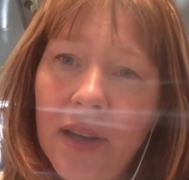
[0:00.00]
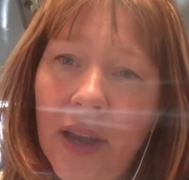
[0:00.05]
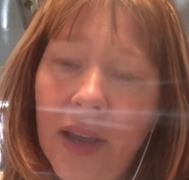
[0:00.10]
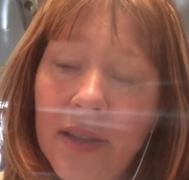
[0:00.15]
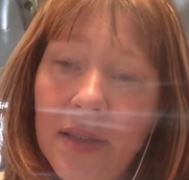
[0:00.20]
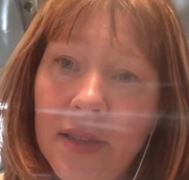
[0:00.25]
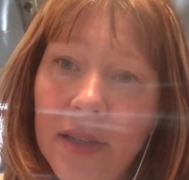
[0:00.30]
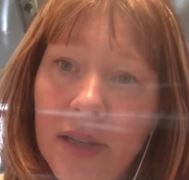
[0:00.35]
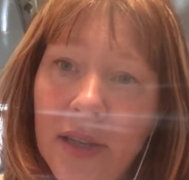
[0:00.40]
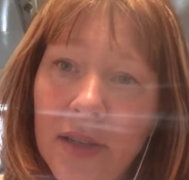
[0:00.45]

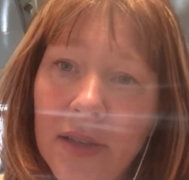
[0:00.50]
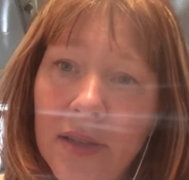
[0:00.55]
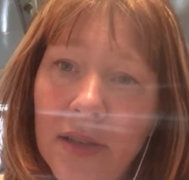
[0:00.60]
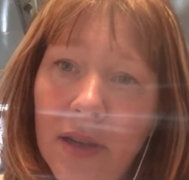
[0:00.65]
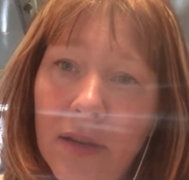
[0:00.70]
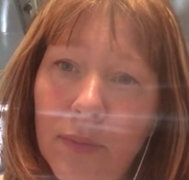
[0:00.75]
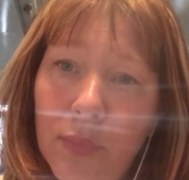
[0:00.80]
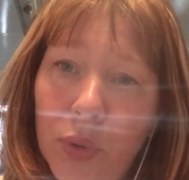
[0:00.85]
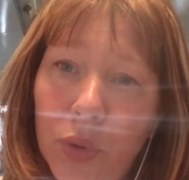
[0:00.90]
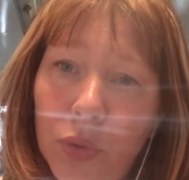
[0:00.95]
as an
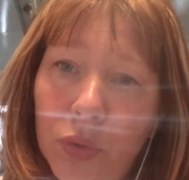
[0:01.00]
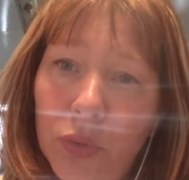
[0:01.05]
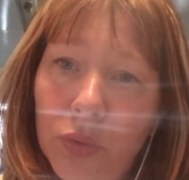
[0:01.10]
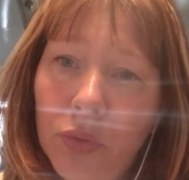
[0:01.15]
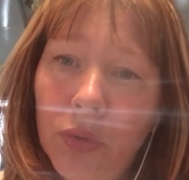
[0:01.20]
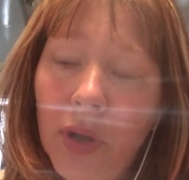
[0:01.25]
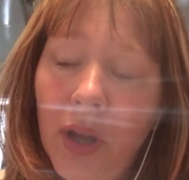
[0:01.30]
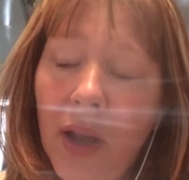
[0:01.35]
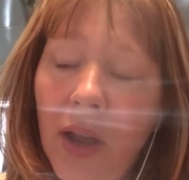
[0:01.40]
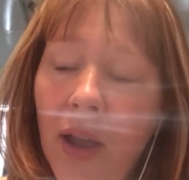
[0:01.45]
example.
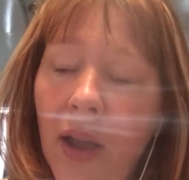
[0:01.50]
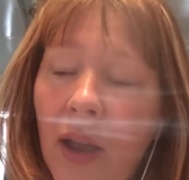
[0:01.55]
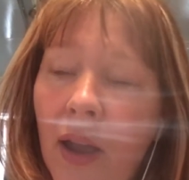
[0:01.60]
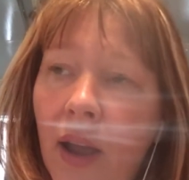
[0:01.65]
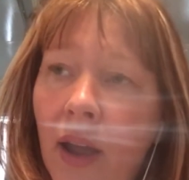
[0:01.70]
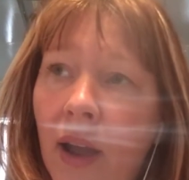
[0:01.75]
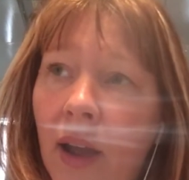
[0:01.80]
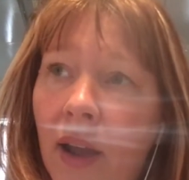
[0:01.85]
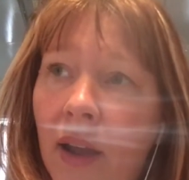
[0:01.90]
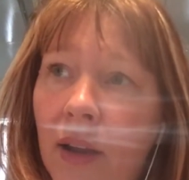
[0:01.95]

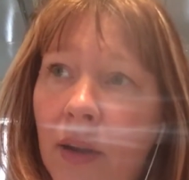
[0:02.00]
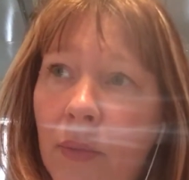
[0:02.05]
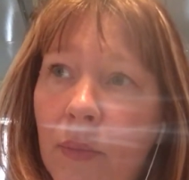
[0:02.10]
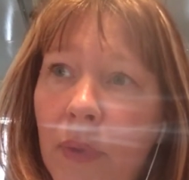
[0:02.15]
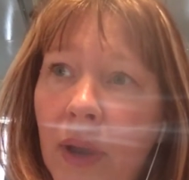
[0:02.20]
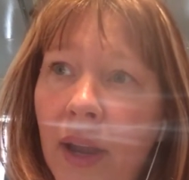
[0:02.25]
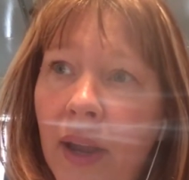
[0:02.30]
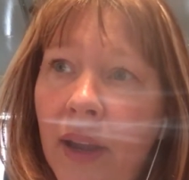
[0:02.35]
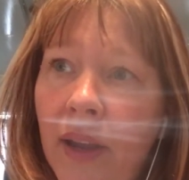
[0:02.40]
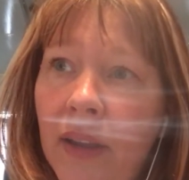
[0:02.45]

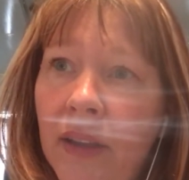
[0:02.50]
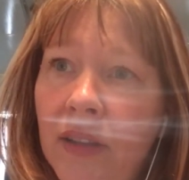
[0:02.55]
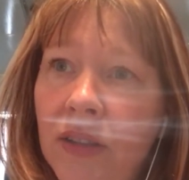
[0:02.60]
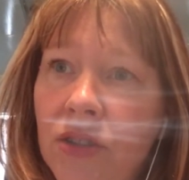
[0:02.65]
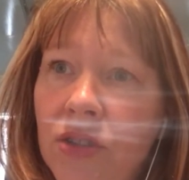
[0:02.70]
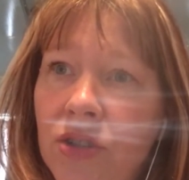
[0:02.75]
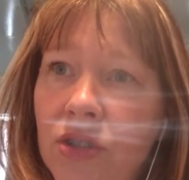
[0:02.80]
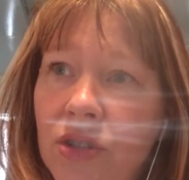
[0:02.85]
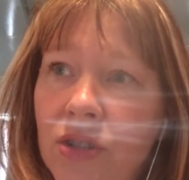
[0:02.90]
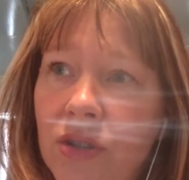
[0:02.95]

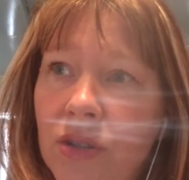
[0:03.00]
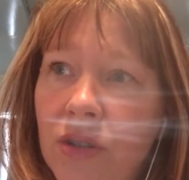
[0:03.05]
And